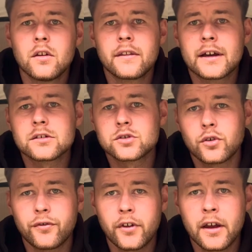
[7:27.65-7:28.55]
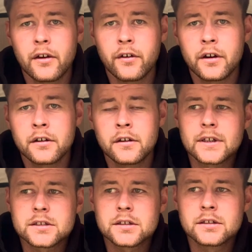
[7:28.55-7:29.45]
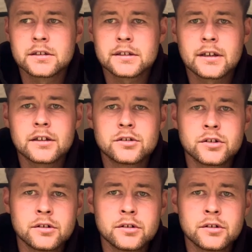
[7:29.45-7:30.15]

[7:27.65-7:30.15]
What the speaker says: that softer area, that's going to dictate to